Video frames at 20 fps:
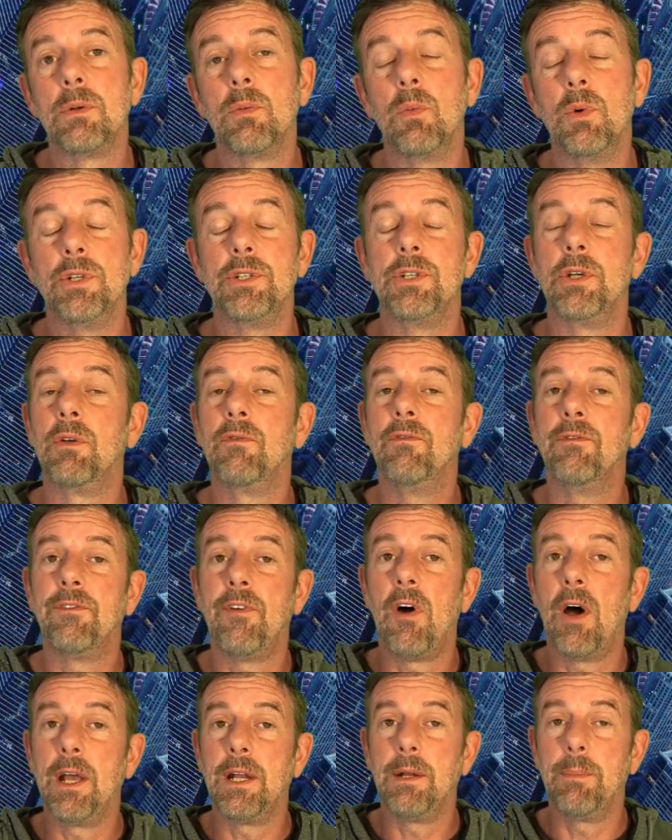which you can
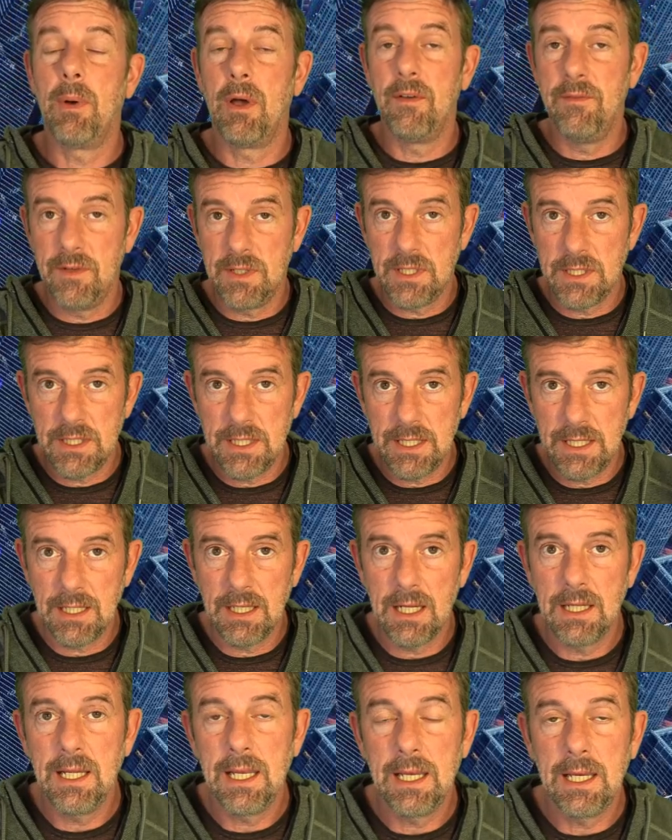find by visiting the
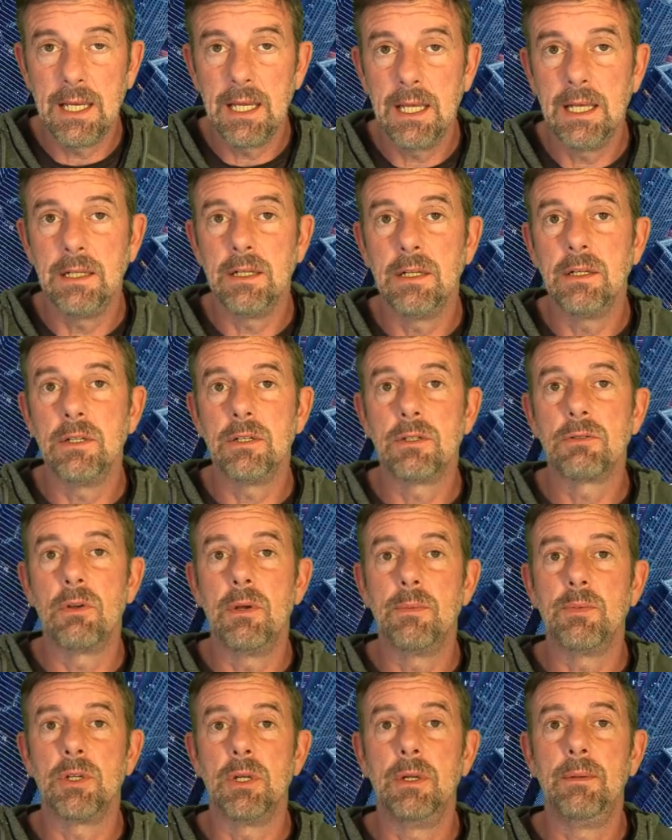link in the
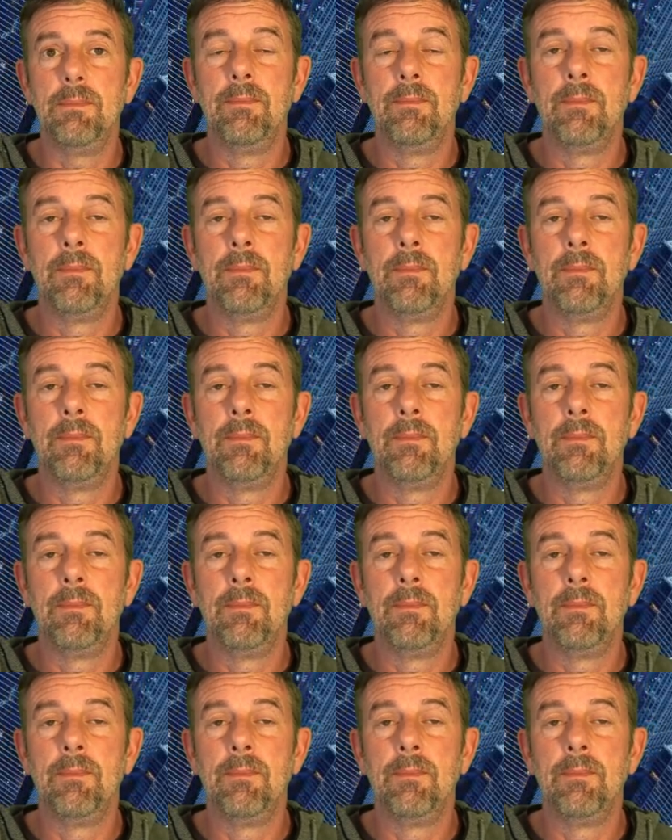description,